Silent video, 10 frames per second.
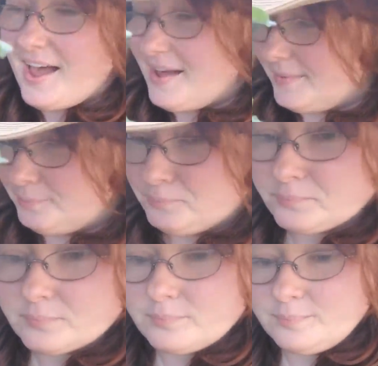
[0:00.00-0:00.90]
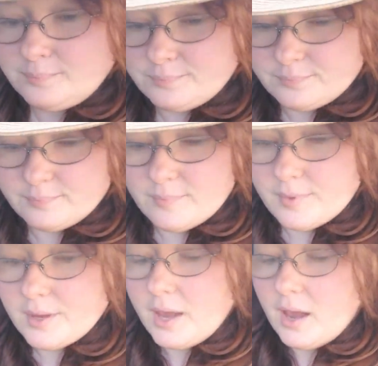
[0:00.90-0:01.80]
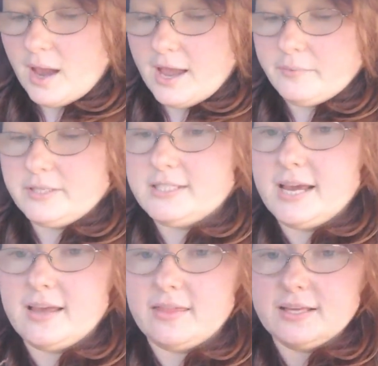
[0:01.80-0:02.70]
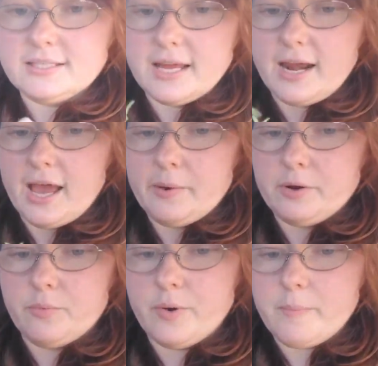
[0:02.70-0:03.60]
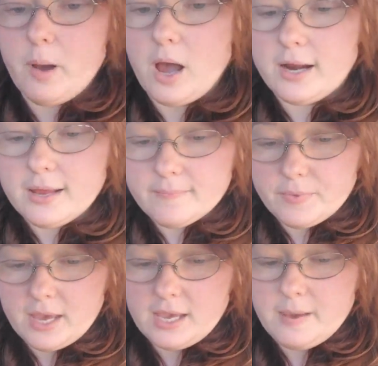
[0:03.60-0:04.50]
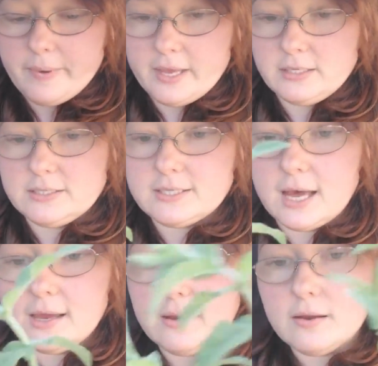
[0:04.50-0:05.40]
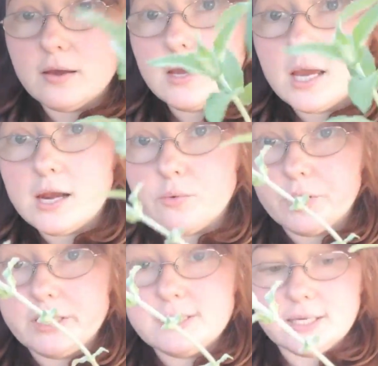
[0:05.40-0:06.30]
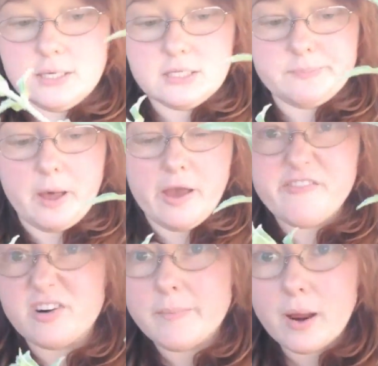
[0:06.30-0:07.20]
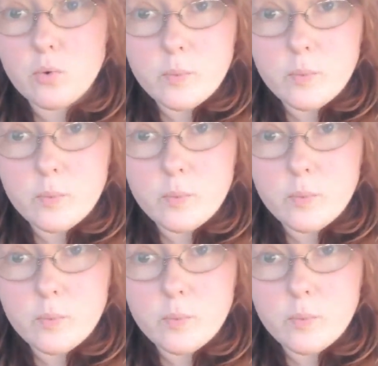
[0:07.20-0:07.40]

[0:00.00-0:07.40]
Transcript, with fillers: Um, I would take this and I would repot it and keep it inside in a really sunny spot for about a